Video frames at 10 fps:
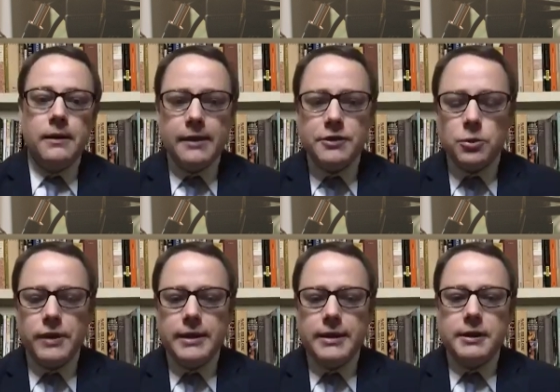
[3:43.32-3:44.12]
The
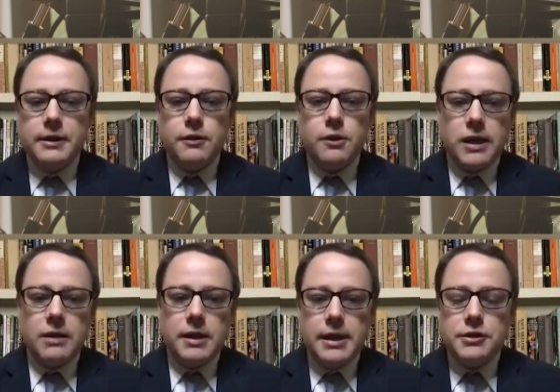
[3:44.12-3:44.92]
Council will then consider
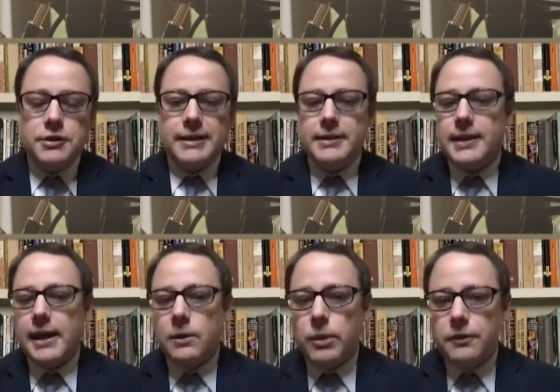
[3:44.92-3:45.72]
those recommendations
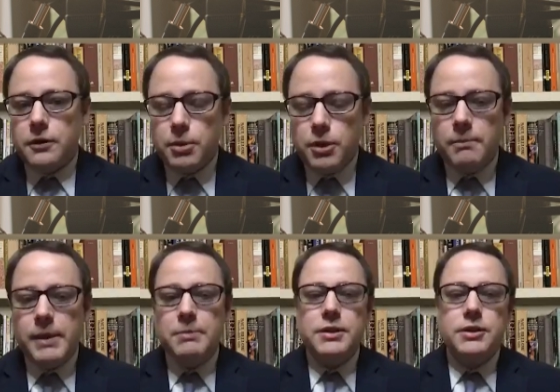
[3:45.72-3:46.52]
and decide whether to
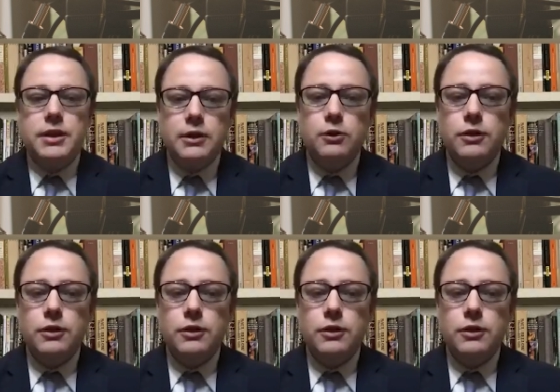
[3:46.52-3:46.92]
put amendments